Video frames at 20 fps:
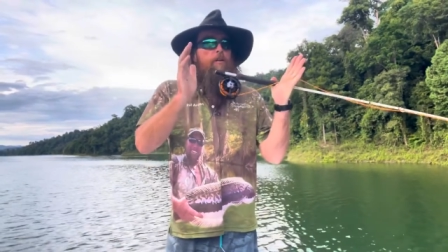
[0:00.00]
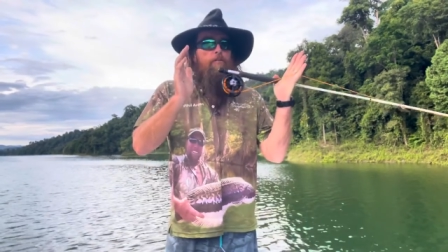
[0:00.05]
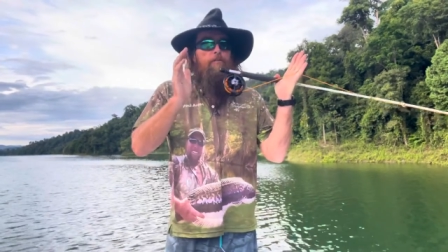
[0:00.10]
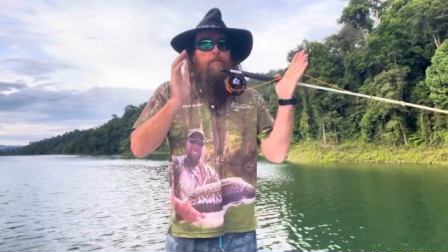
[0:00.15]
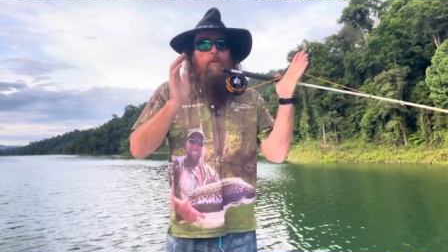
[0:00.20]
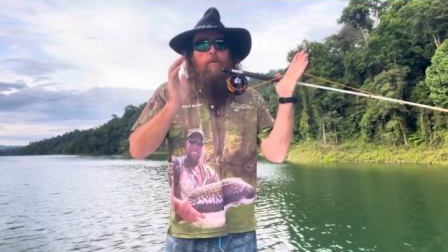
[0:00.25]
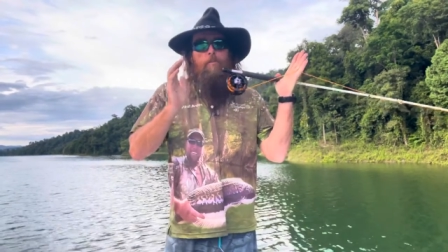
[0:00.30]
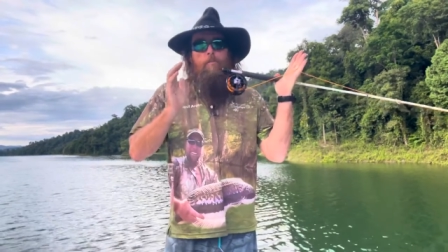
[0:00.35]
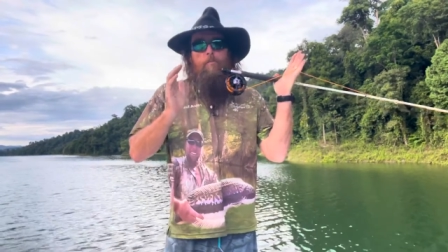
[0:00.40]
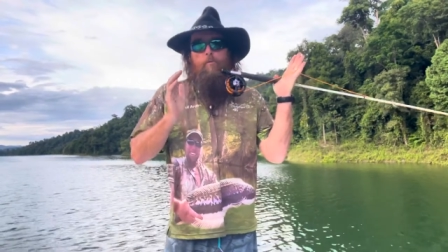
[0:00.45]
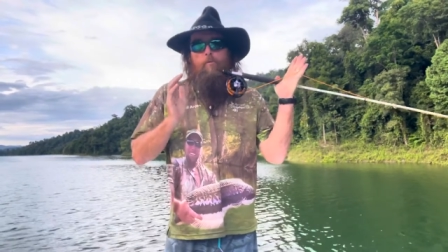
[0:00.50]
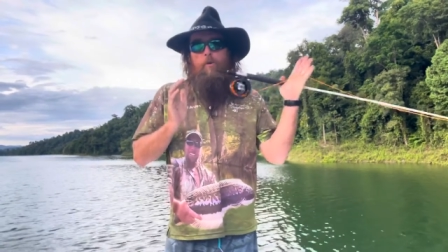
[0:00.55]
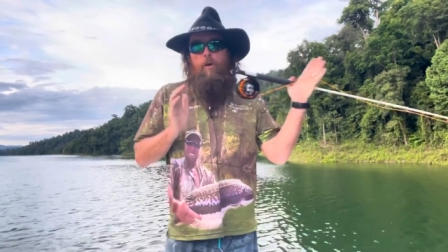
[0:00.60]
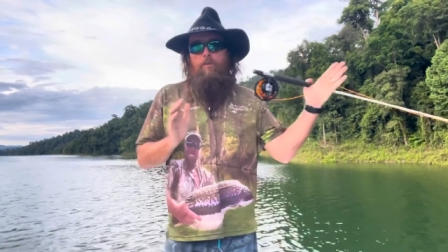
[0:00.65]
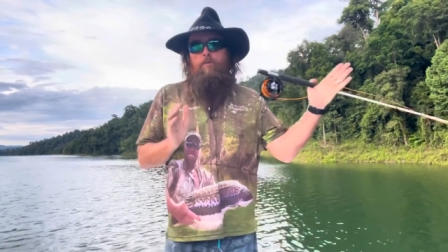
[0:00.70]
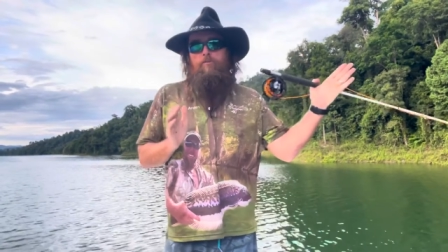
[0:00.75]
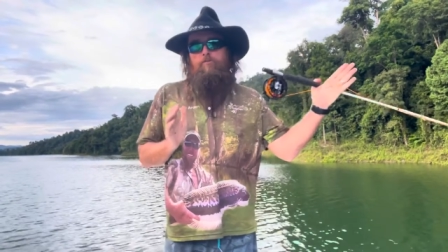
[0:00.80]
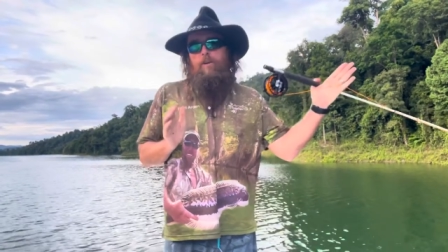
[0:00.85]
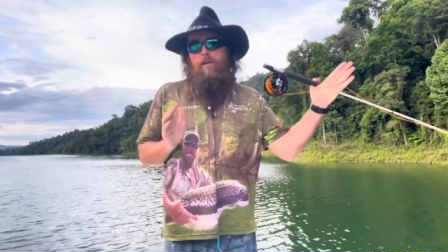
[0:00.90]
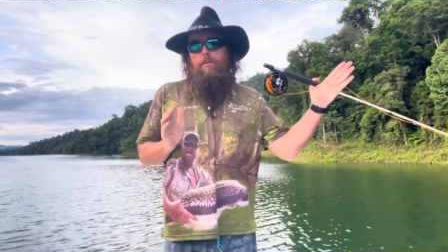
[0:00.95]
from
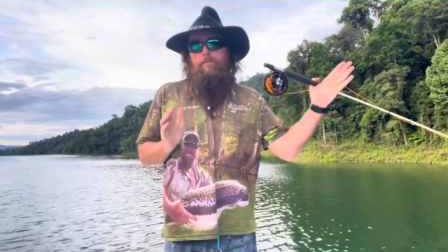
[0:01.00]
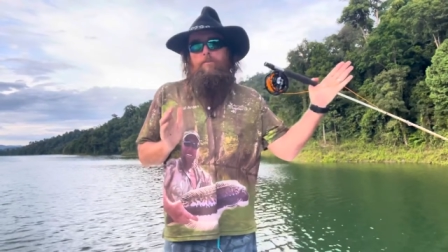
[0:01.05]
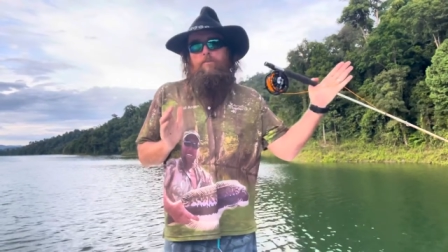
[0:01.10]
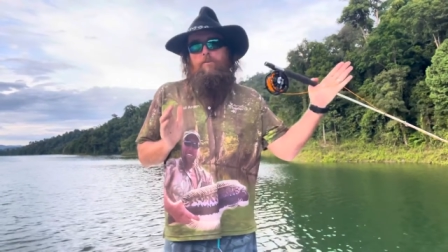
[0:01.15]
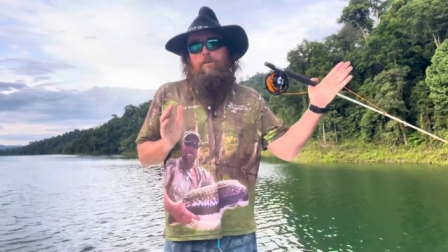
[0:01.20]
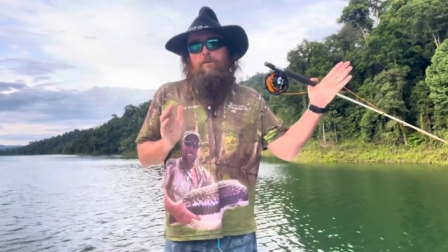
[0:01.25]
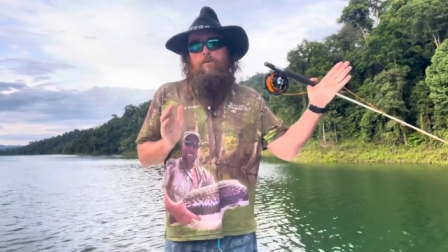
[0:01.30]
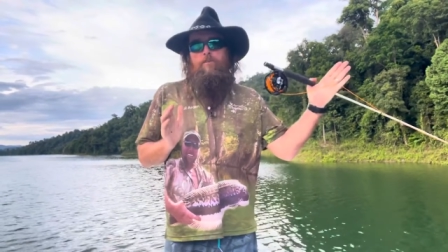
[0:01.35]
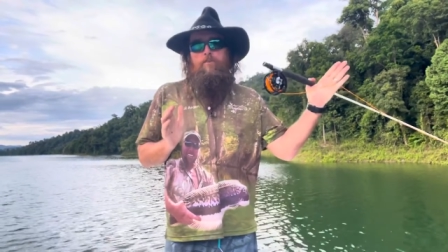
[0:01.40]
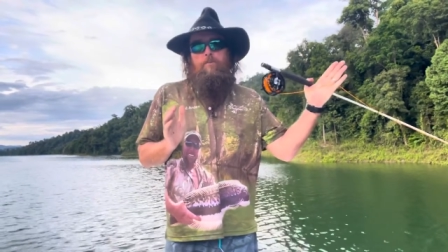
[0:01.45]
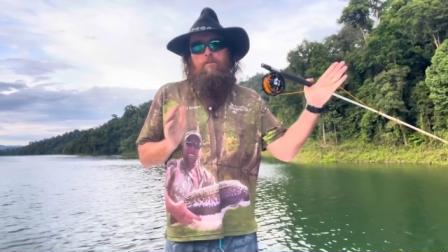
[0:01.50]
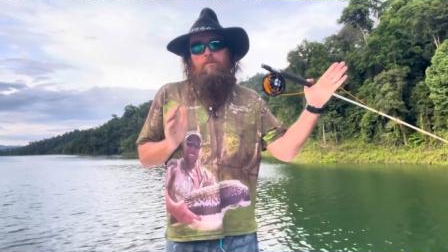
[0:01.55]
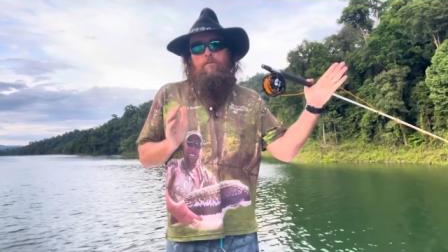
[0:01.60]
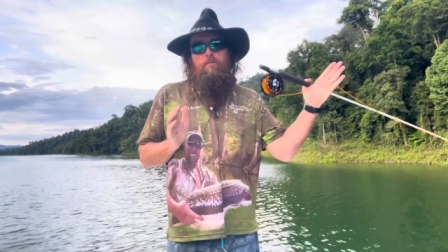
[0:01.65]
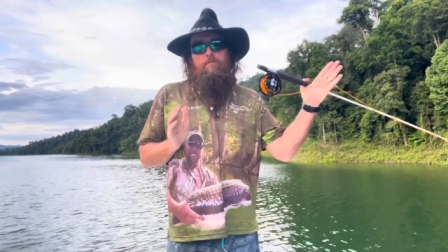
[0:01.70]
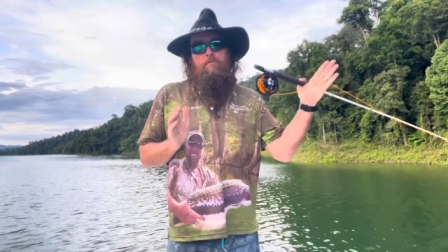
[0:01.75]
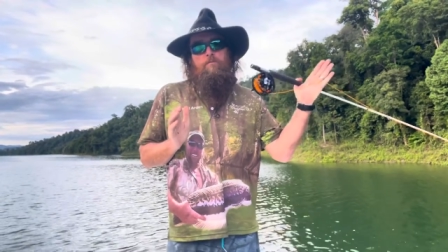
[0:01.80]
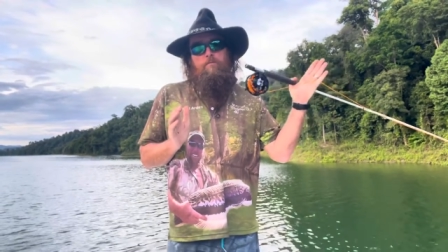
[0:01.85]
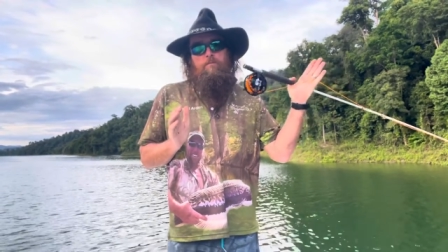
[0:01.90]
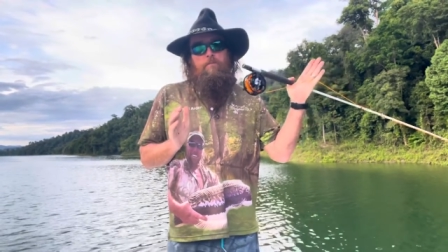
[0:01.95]
rod straight position